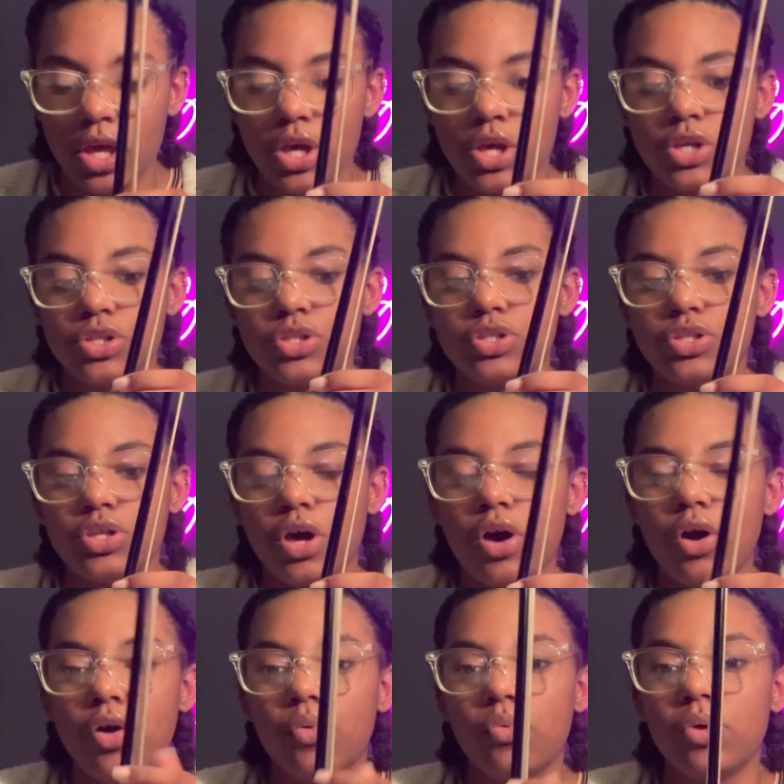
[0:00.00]

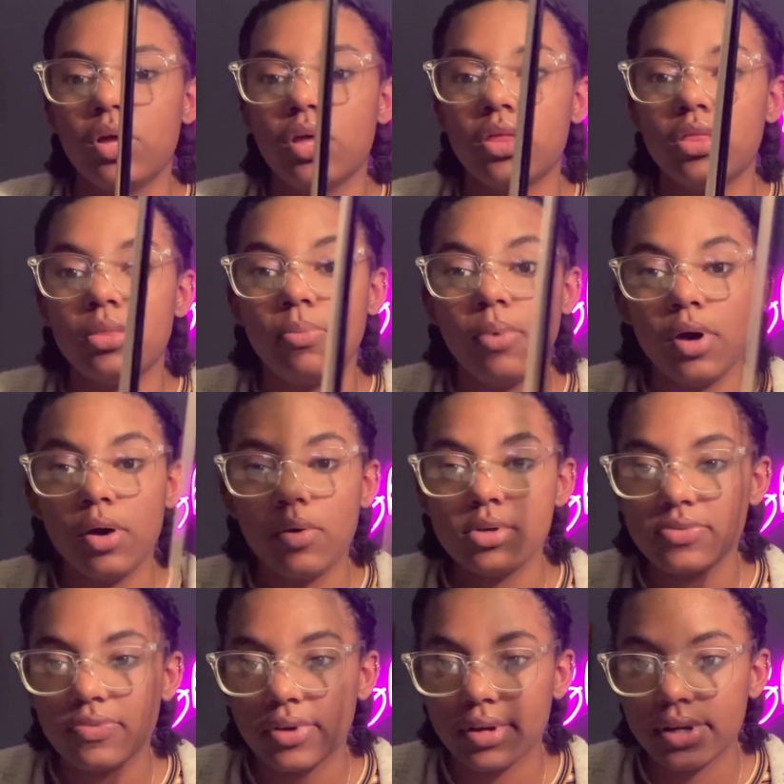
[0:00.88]
So bow
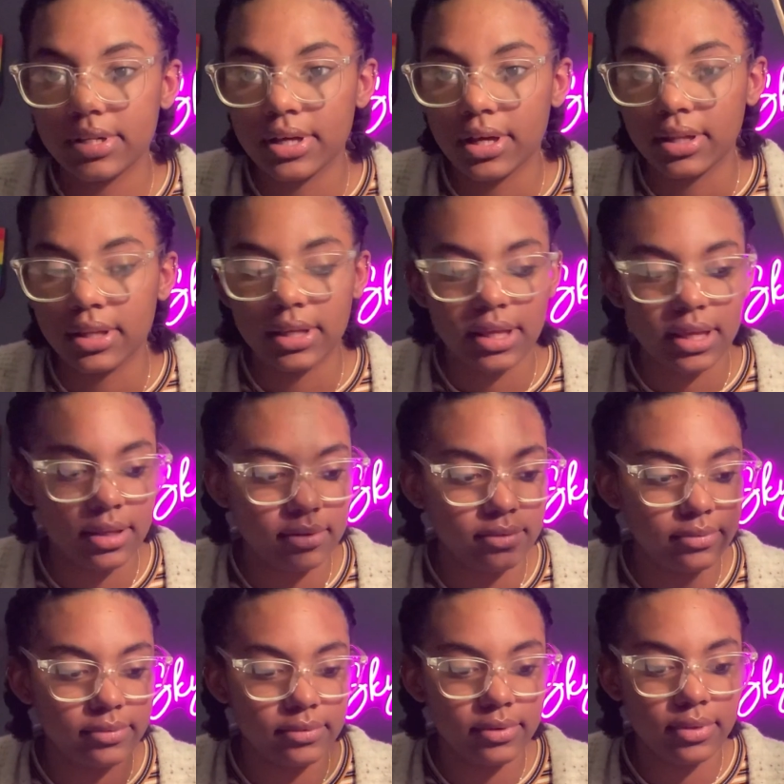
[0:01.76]
is very delicate.